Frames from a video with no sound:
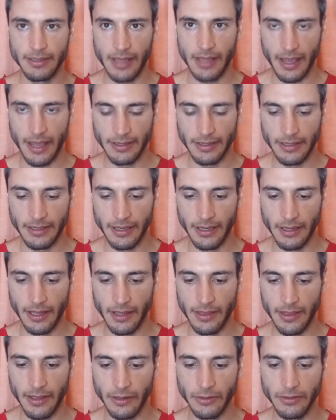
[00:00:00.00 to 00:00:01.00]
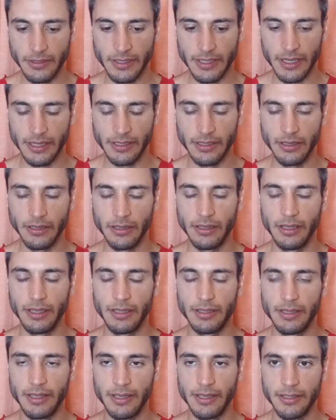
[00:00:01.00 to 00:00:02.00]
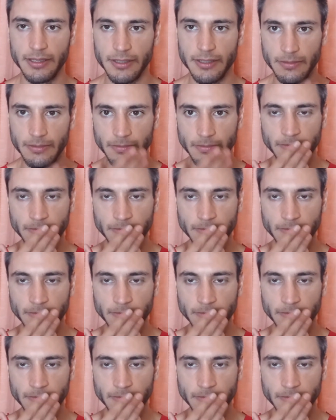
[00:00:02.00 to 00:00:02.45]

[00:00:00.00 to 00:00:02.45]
19 in the root center, it is